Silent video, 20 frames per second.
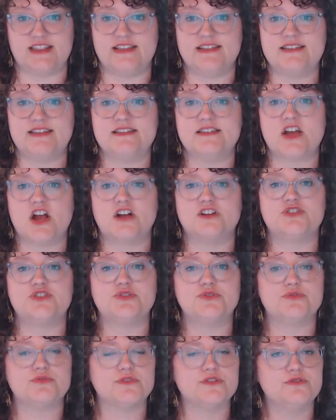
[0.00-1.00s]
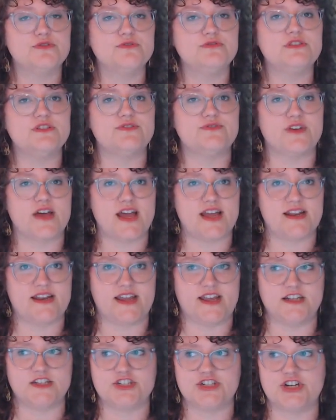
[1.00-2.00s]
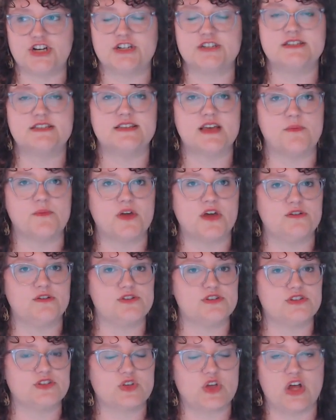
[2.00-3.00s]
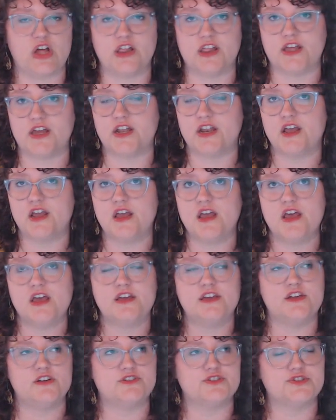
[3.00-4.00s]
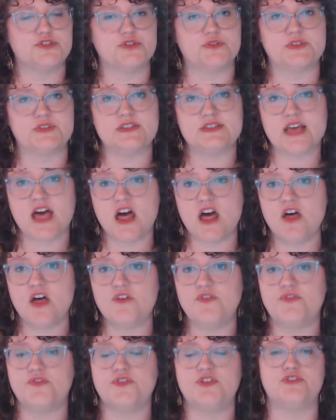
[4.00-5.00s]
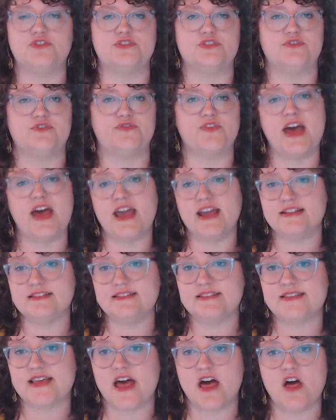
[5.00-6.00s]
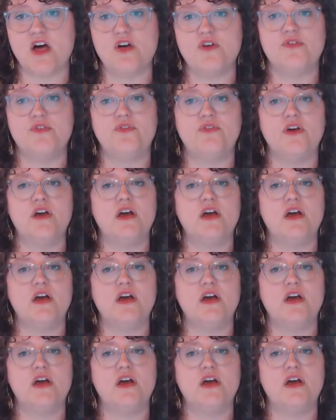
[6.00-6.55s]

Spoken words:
This is our true divine nature. Some coaches call it your true self, your divine self.